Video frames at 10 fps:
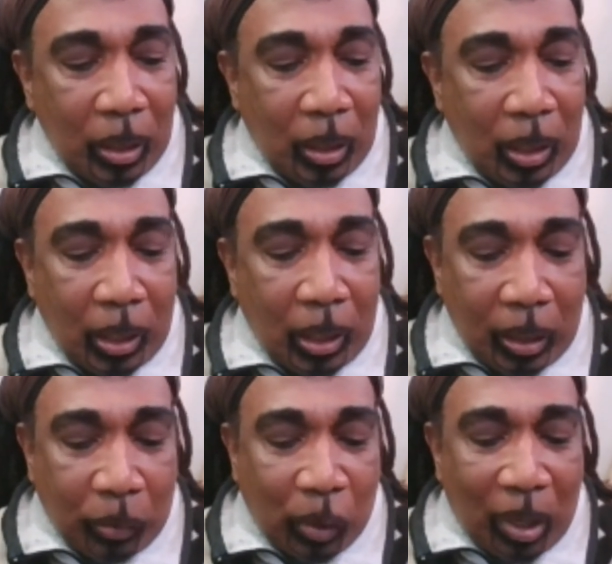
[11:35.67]

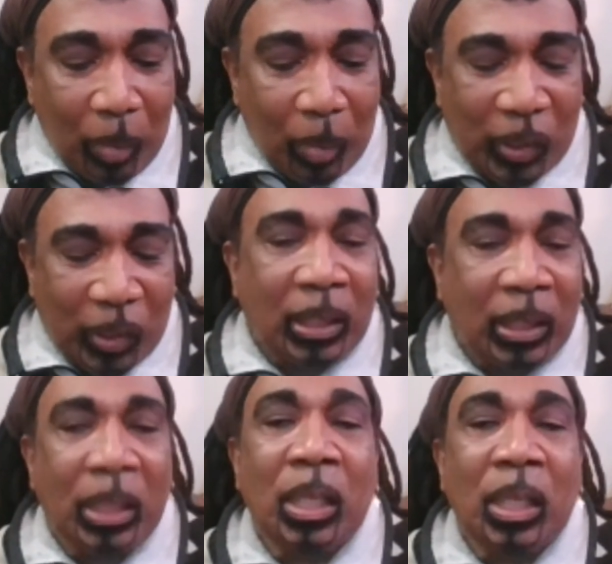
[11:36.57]
it was about
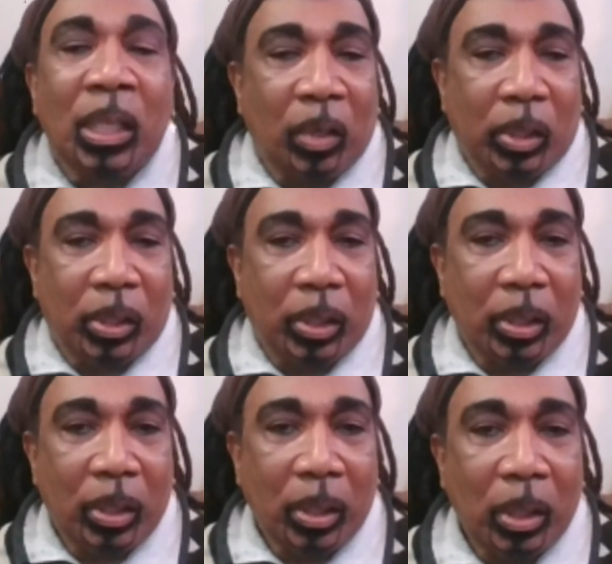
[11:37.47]
16 of us,
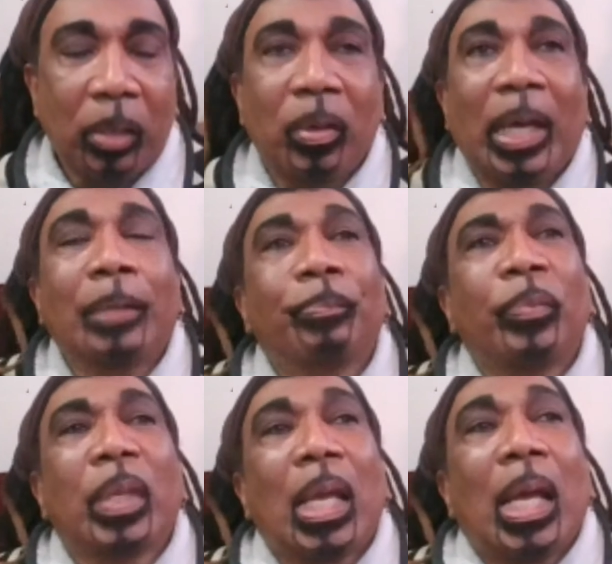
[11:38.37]
right?
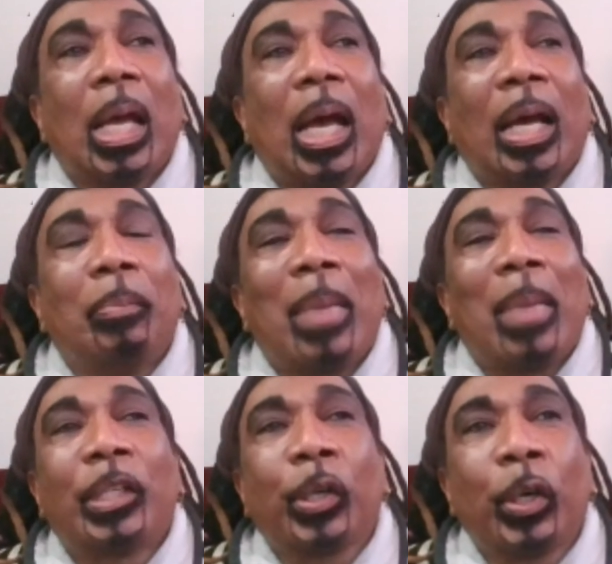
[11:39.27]
And
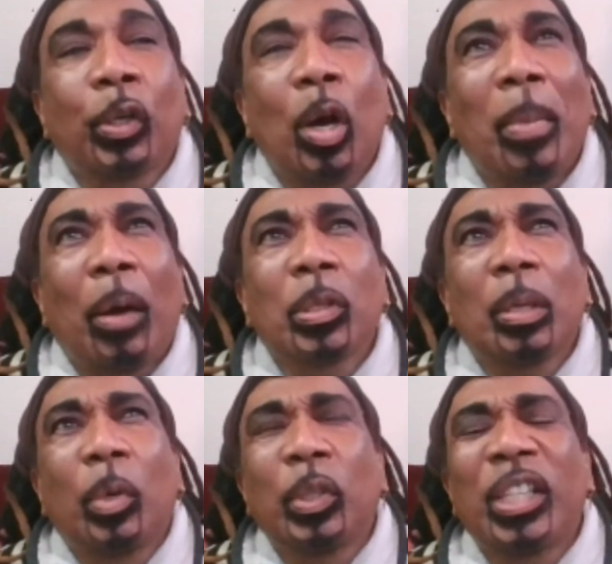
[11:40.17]
my turn come, I was
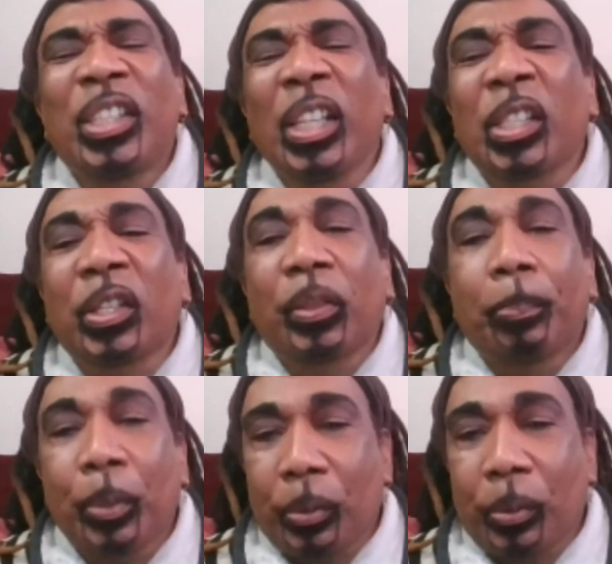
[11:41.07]
about the sixth
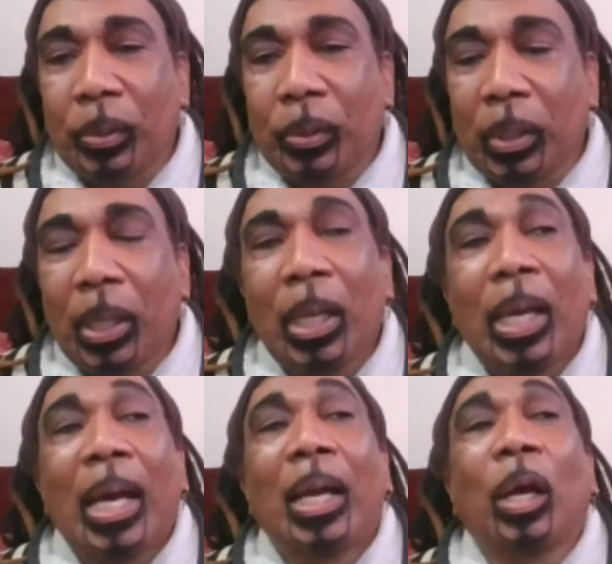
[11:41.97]
person.
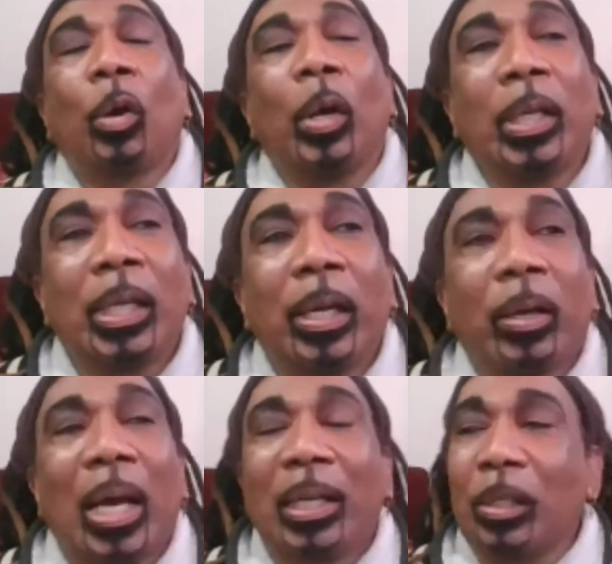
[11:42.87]
And I go in
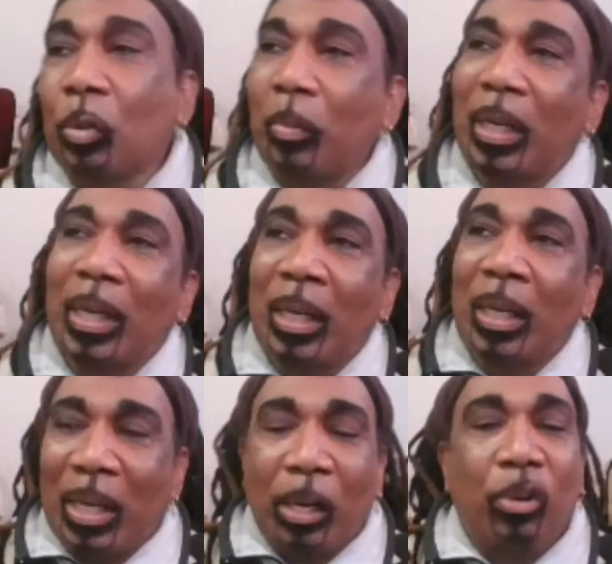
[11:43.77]
there and this woman
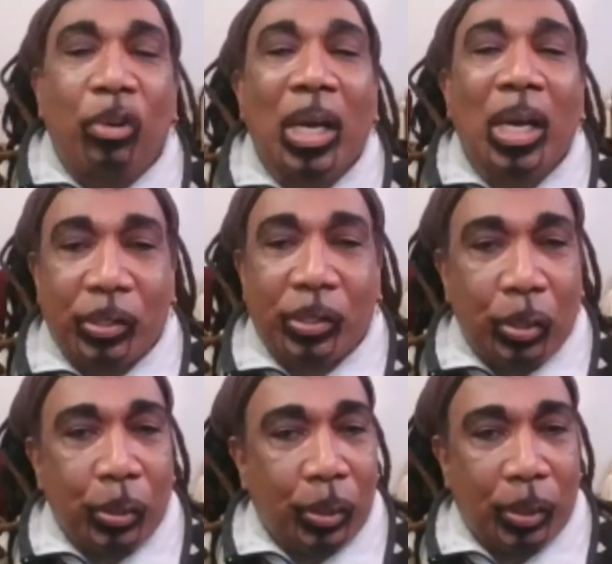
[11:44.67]
hand me a grass
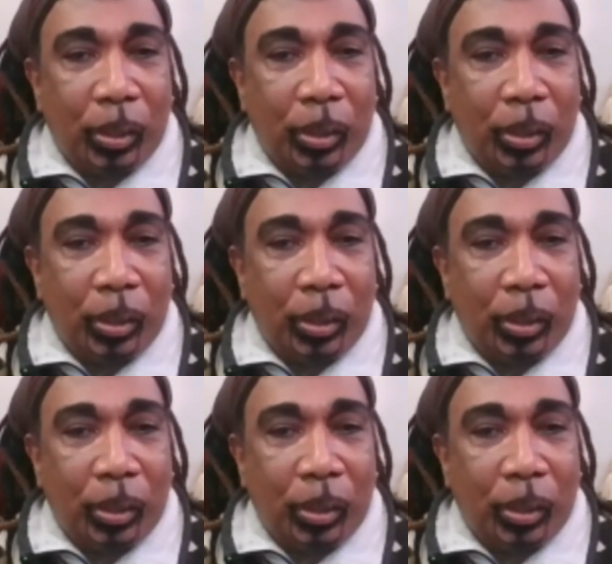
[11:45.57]
skirt.